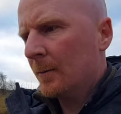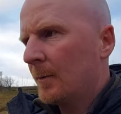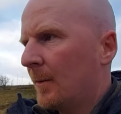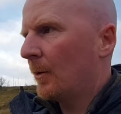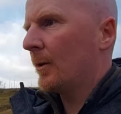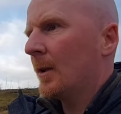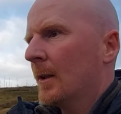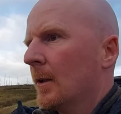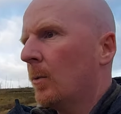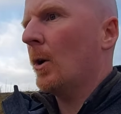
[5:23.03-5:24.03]
I mean, about
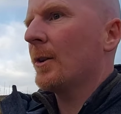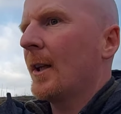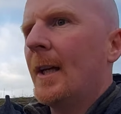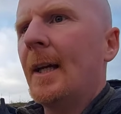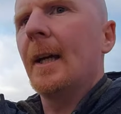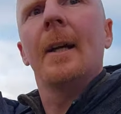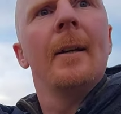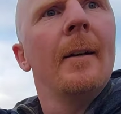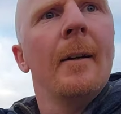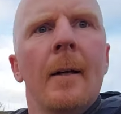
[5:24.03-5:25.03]
7:45.
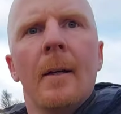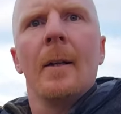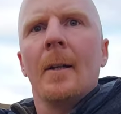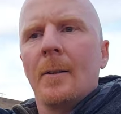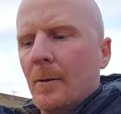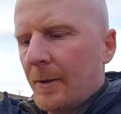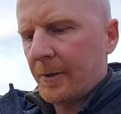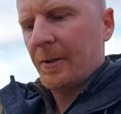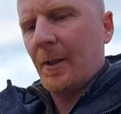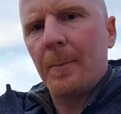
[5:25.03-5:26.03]
Well, there's
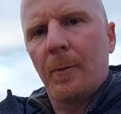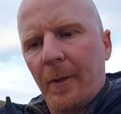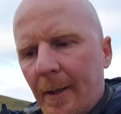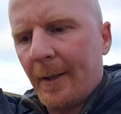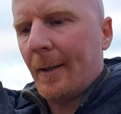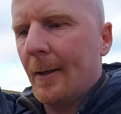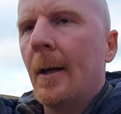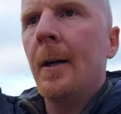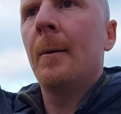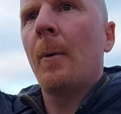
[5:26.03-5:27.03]
a step over there.
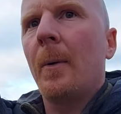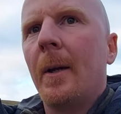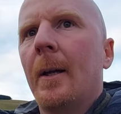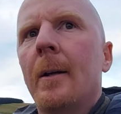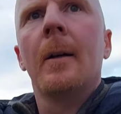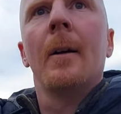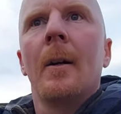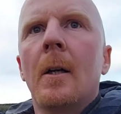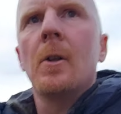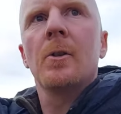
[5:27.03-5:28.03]
I'm away
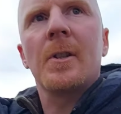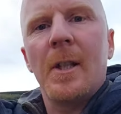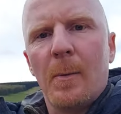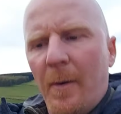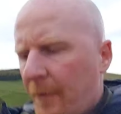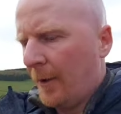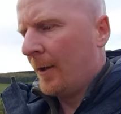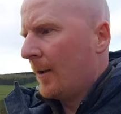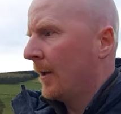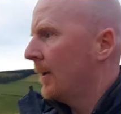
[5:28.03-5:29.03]
ski with.
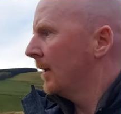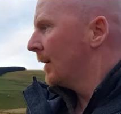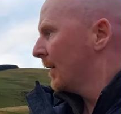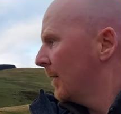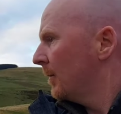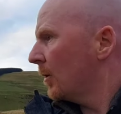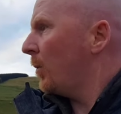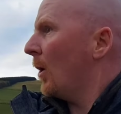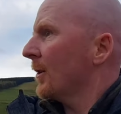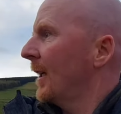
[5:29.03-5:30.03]

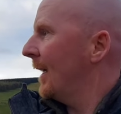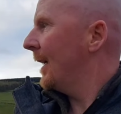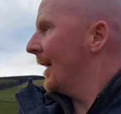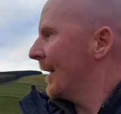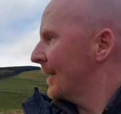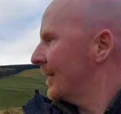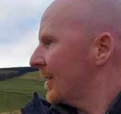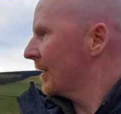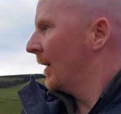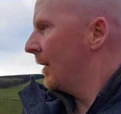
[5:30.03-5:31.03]
About 7:45, and it's
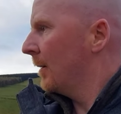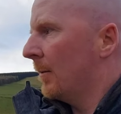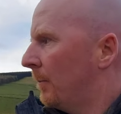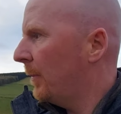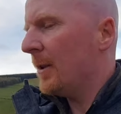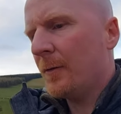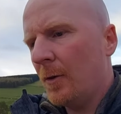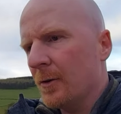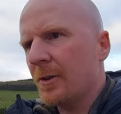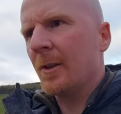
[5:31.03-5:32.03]
just
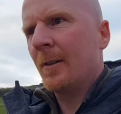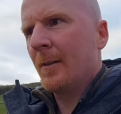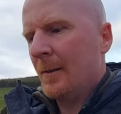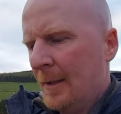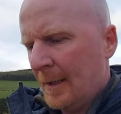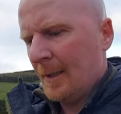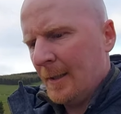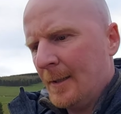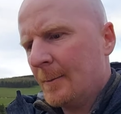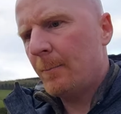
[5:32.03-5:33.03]
peaceful. It's
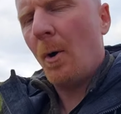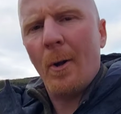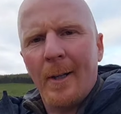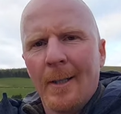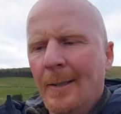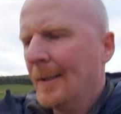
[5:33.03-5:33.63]
bonny.